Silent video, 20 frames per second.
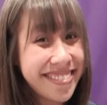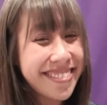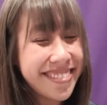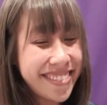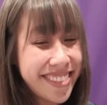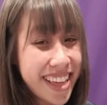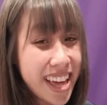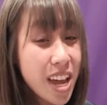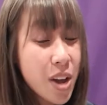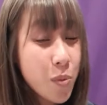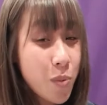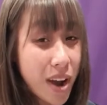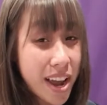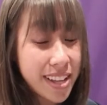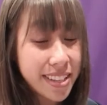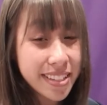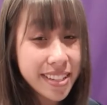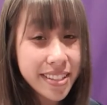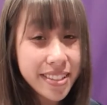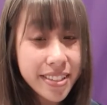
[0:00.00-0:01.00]
They're
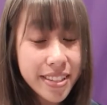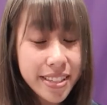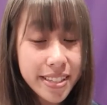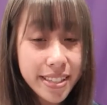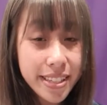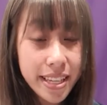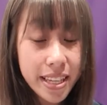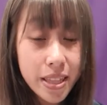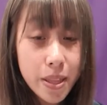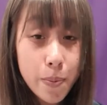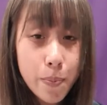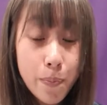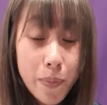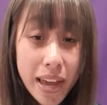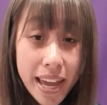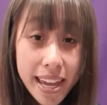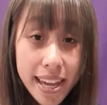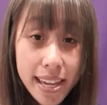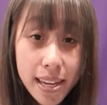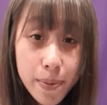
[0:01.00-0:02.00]
waiting to see the
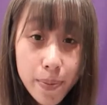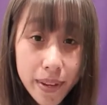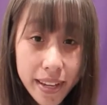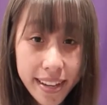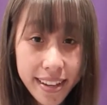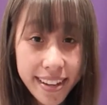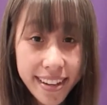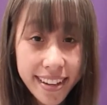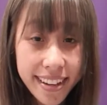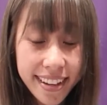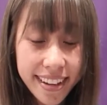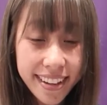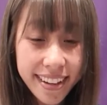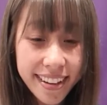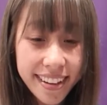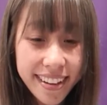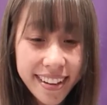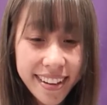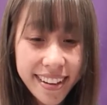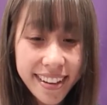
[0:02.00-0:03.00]
baby.
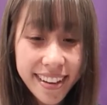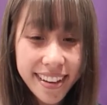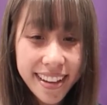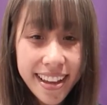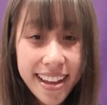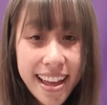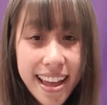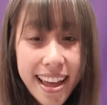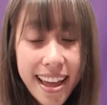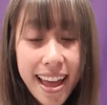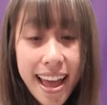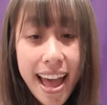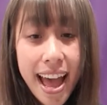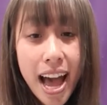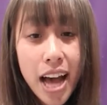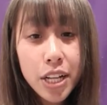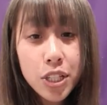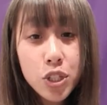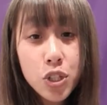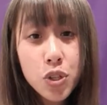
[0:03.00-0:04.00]

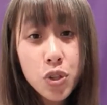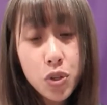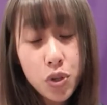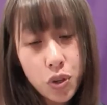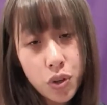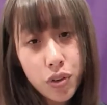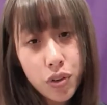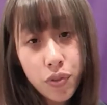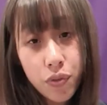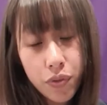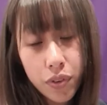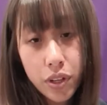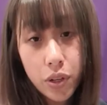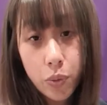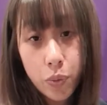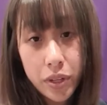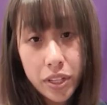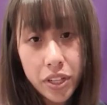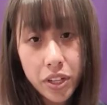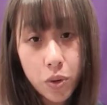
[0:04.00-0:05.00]
How do you feel when you're